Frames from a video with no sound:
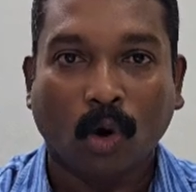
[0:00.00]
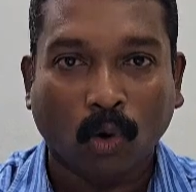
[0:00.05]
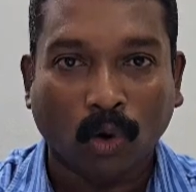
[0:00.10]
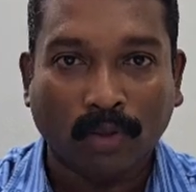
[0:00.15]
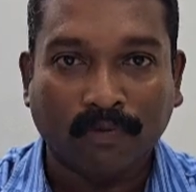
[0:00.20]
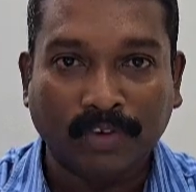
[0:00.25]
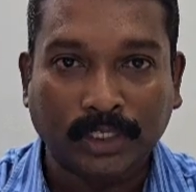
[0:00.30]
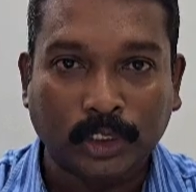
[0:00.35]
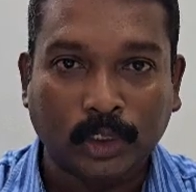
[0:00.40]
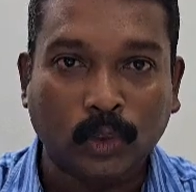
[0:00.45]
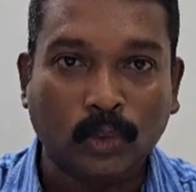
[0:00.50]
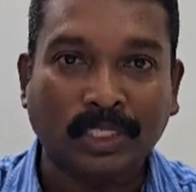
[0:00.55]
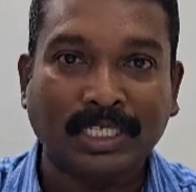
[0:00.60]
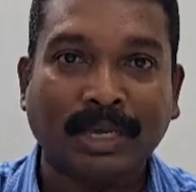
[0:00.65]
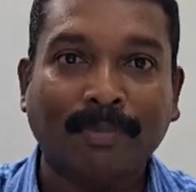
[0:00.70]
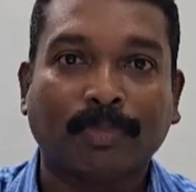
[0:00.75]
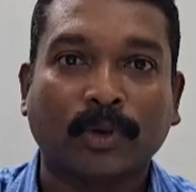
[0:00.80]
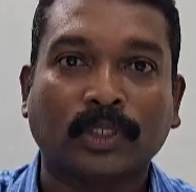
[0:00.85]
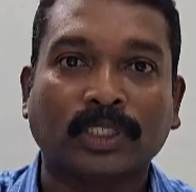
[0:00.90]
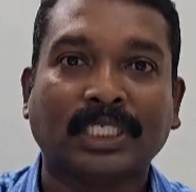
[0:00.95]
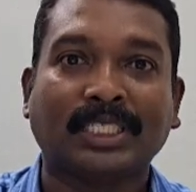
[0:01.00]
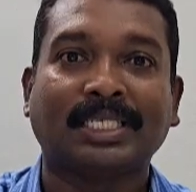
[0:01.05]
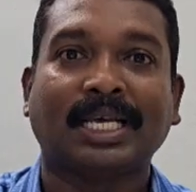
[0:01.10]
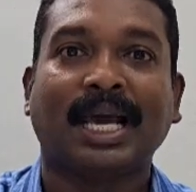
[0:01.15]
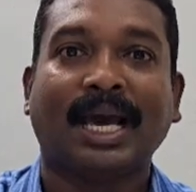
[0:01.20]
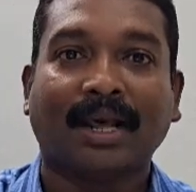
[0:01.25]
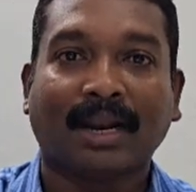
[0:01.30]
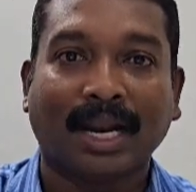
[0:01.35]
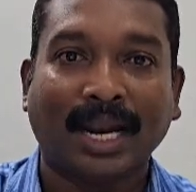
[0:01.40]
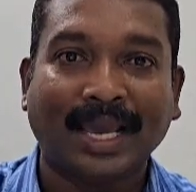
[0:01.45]
or if you choose a project
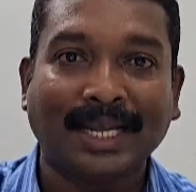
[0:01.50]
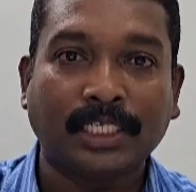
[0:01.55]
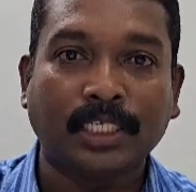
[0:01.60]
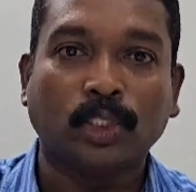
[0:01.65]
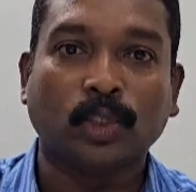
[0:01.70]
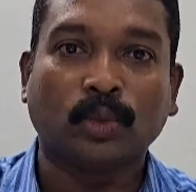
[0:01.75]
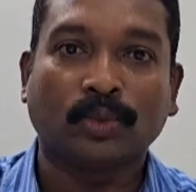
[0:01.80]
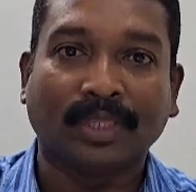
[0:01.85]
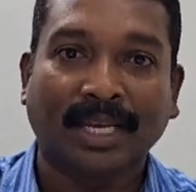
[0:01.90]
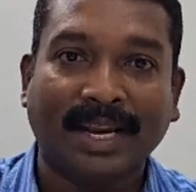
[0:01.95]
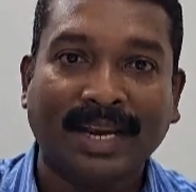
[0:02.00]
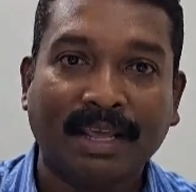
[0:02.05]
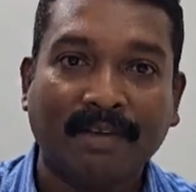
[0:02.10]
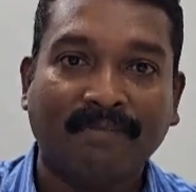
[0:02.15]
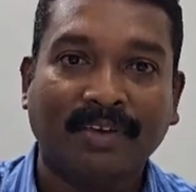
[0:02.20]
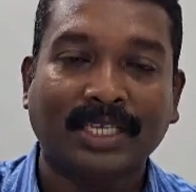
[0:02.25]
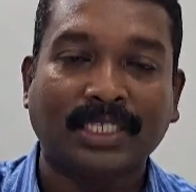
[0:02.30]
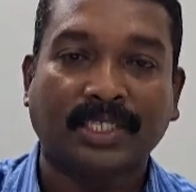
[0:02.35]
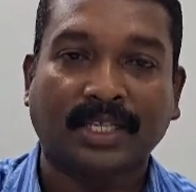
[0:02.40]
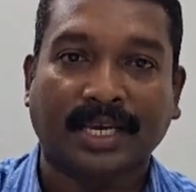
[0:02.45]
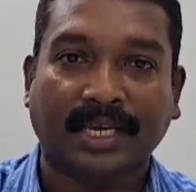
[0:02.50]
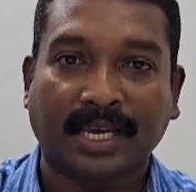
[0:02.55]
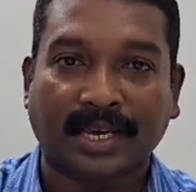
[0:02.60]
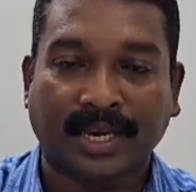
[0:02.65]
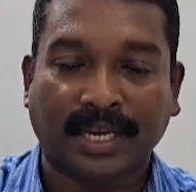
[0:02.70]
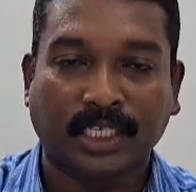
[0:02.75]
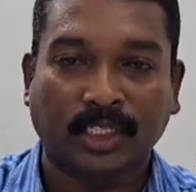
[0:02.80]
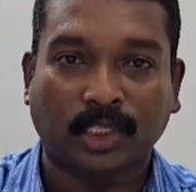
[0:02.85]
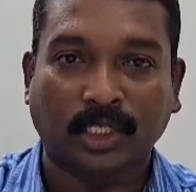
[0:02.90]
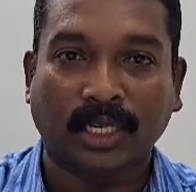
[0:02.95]
related to 3D face
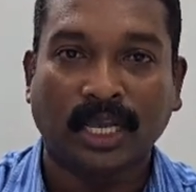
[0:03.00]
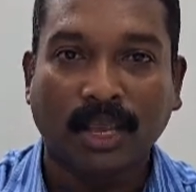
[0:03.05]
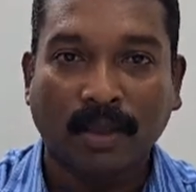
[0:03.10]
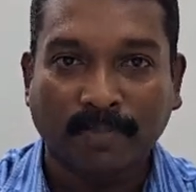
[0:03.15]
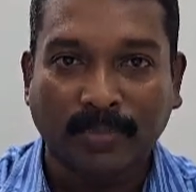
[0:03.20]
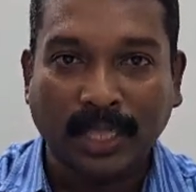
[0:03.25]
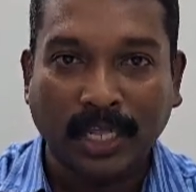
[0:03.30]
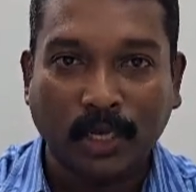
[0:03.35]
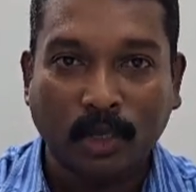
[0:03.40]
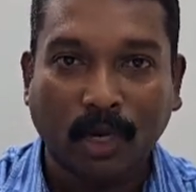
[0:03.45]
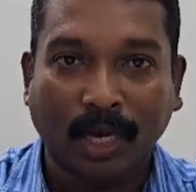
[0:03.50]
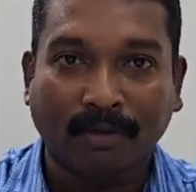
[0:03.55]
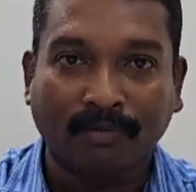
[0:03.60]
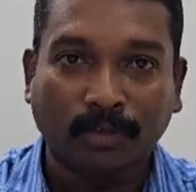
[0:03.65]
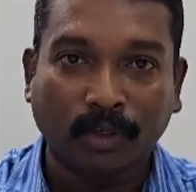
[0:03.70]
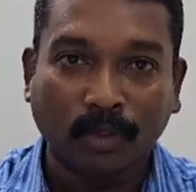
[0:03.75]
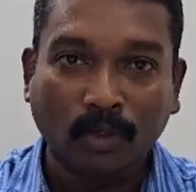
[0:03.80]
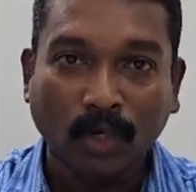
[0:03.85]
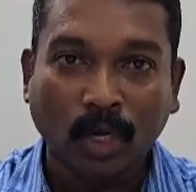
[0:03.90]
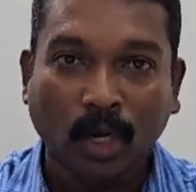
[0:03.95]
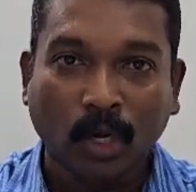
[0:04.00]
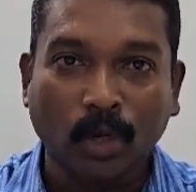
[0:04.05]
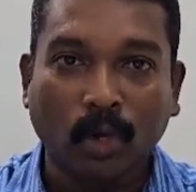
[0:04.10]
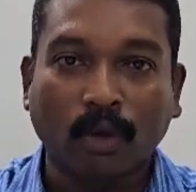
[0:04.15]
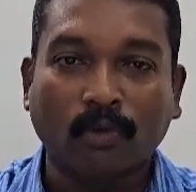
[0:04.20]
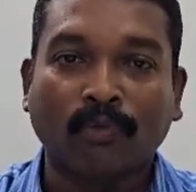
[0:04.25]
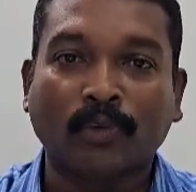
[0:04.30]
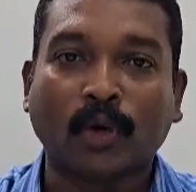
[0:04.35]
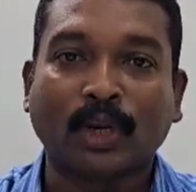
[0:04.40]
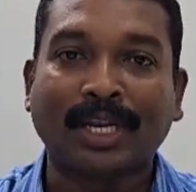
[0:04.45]
recognition, then you have to
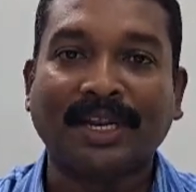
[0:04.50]
look for